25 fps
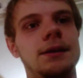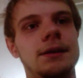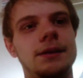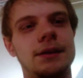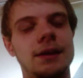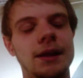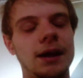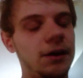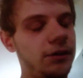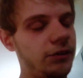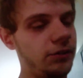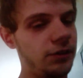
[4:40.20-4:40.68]

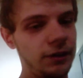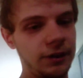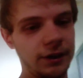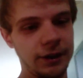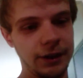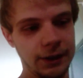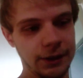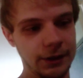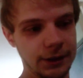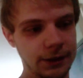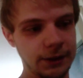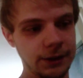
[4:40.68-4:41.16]
That was
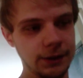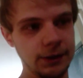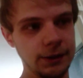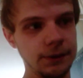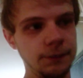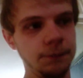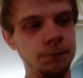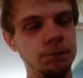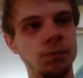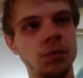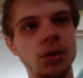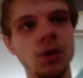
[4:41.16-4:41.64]
like
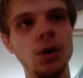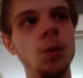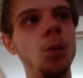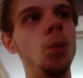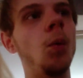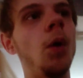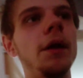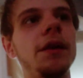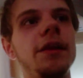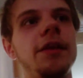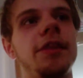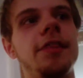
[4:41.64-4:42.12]

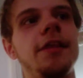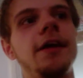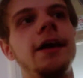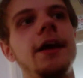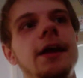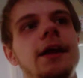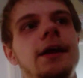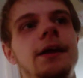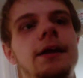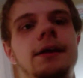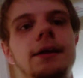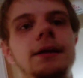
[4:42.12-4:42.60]
one
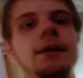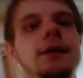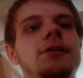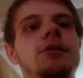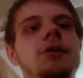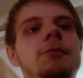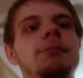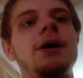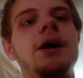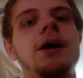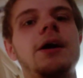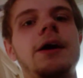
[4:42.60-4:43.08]
thing
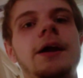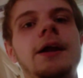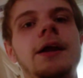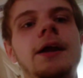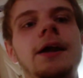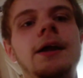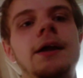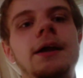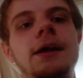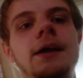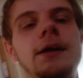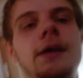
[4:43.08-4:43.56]
to buy.
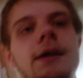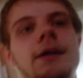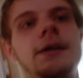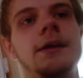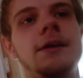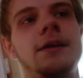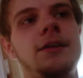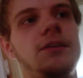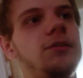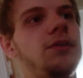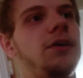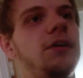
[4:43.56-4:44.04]

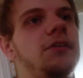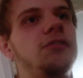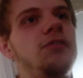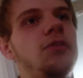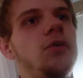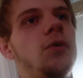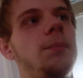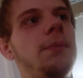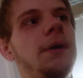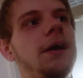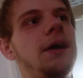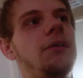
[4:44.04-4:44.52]
It's like
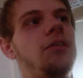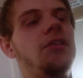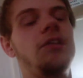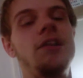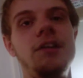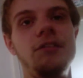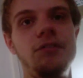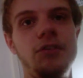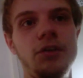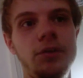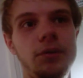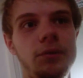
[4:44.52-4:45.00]
£4.
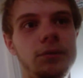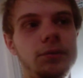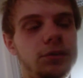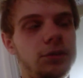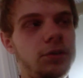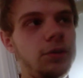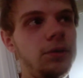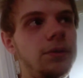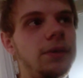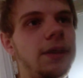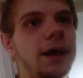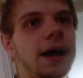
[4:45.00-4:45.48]
And if you
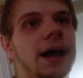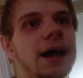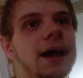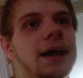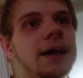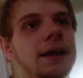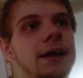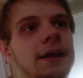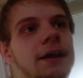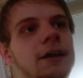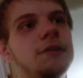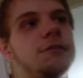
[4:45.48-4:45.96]
do that
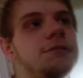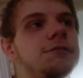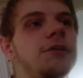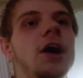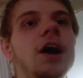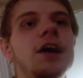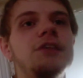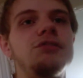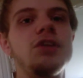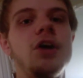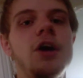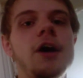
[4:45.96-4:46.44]

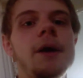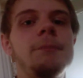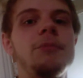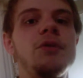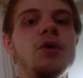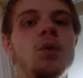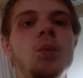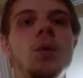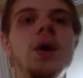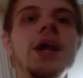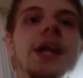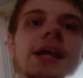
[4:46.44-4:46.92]
5 times
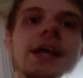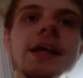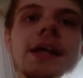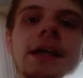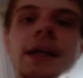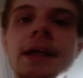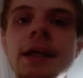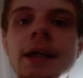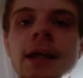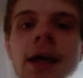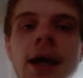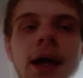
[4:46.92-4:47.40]
a
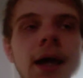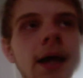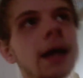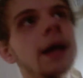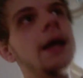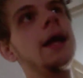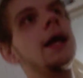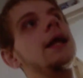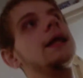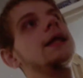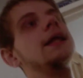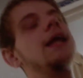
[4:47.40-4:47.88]
week,
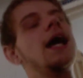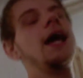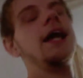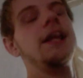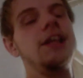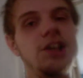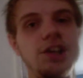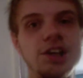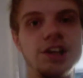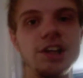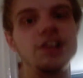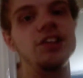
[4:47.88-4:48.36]
yeah,
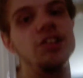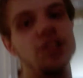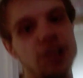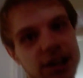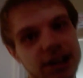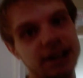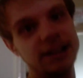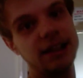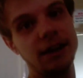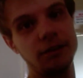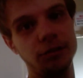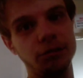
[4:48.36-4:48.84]
you're going to see
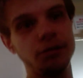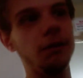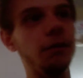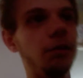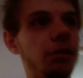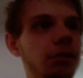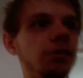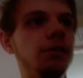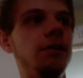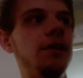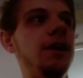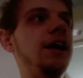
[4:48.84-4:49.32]
a
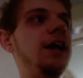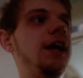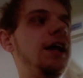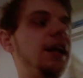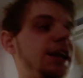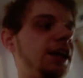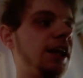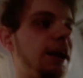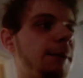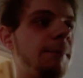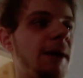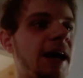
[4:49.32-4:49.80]
difference
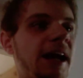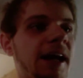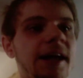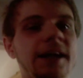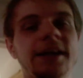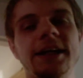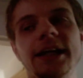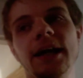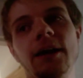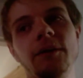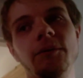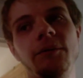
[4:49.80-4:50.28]
in your bank
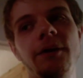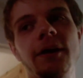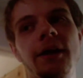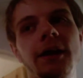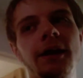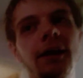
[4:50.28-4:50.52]
account.